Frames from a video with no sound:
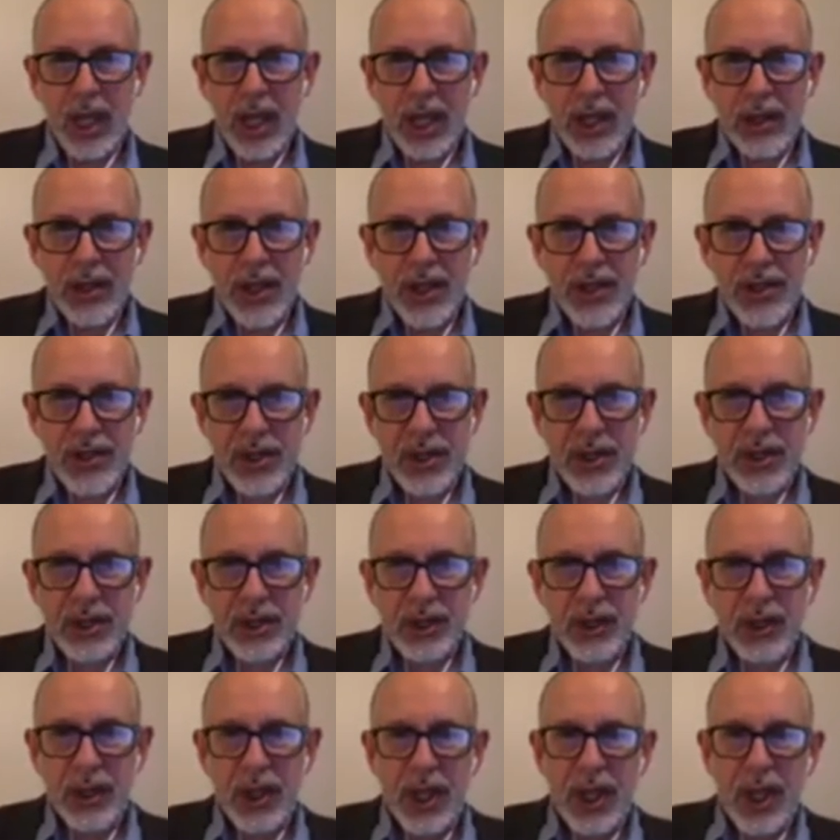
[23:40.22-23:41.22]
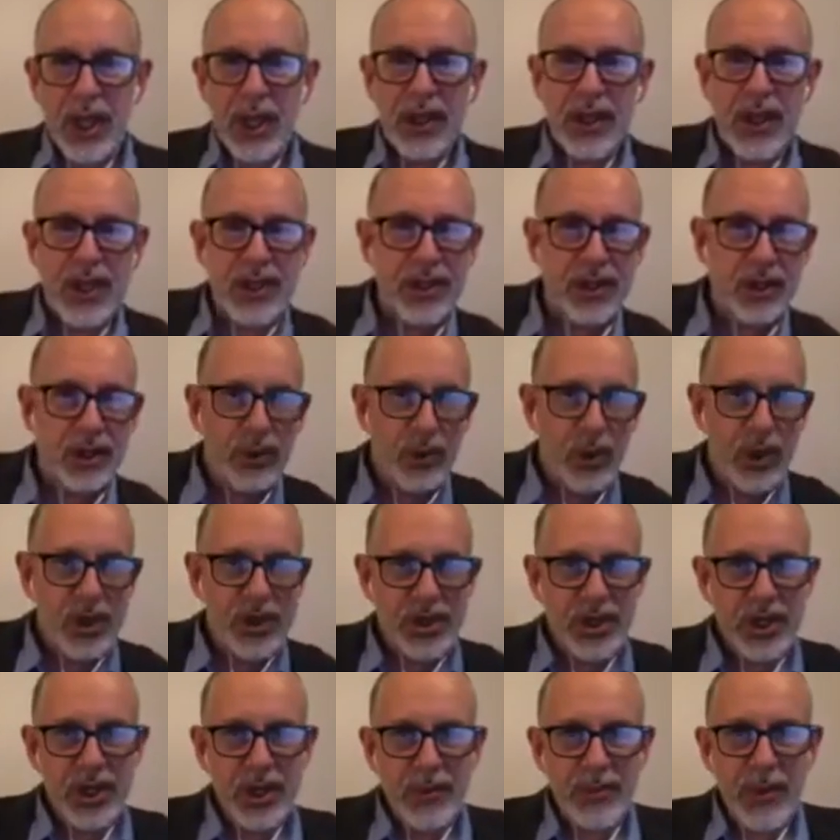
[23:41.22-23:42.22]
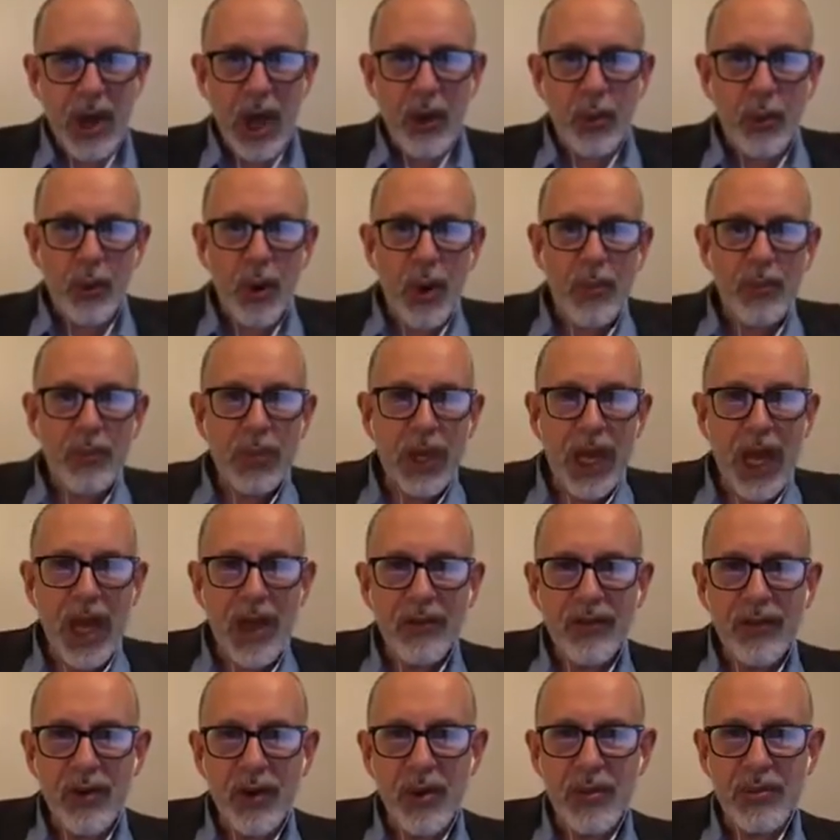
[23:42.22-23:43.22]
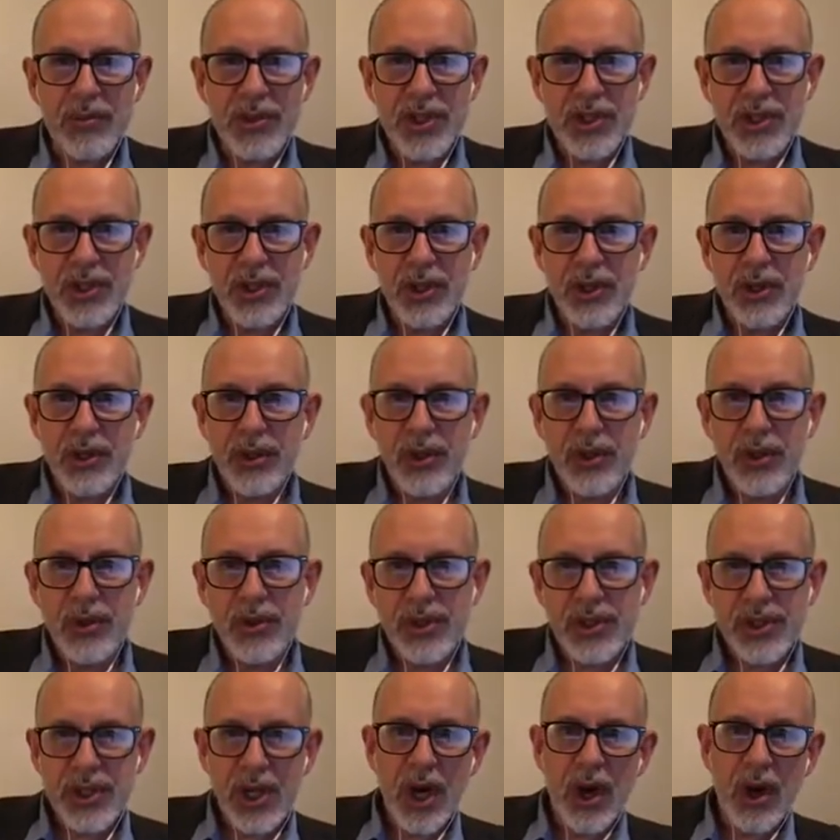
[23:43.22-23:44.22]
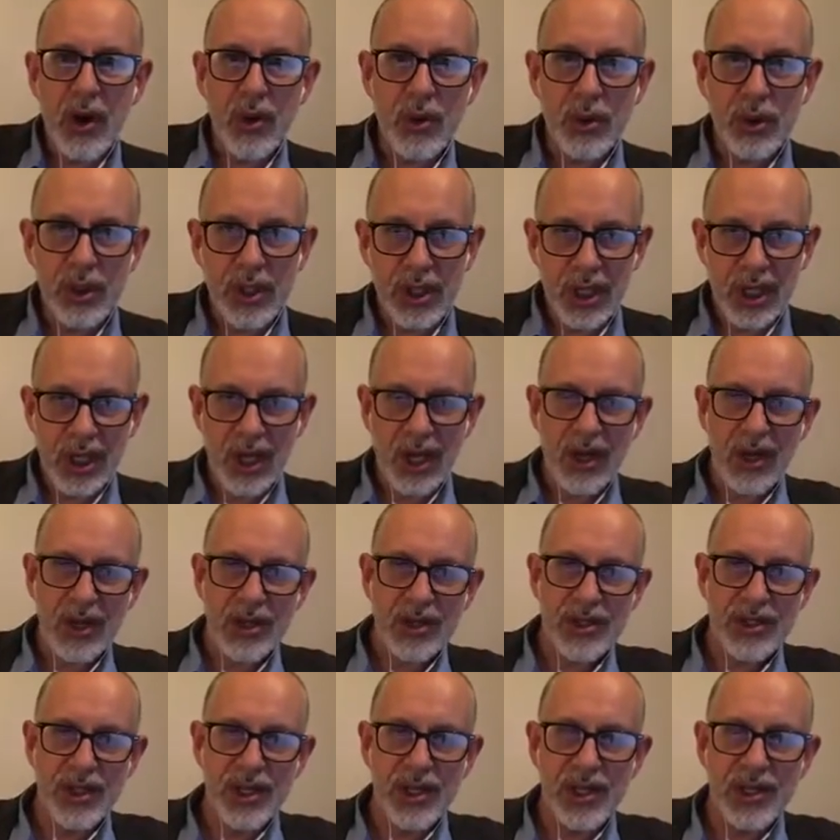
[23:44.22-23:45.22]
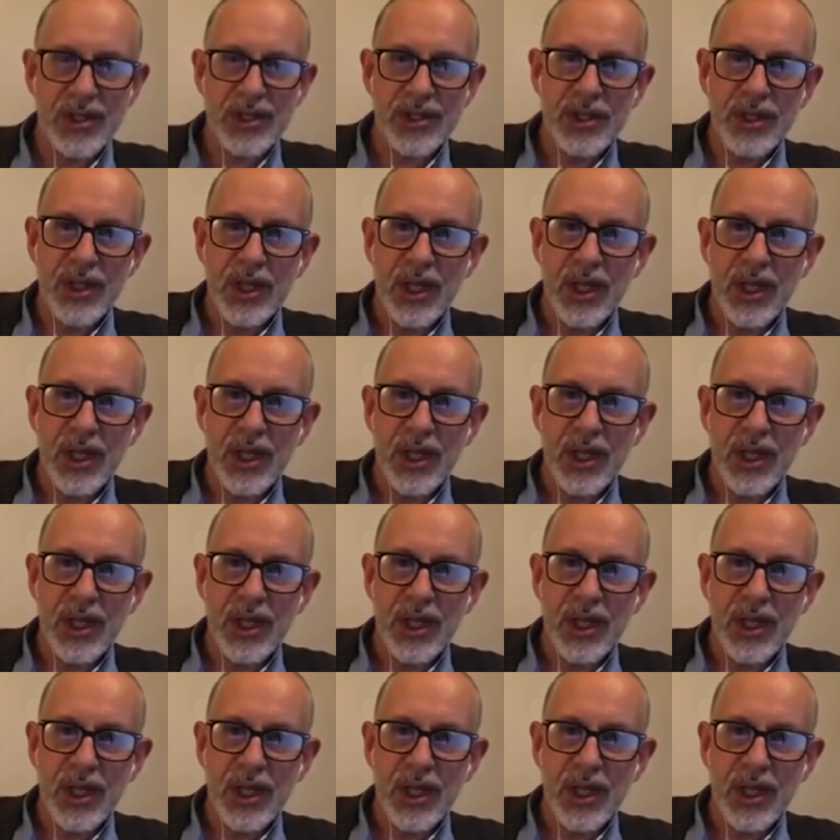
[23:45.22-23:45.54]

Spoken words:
There's a question about what platforms do you use to hold classes,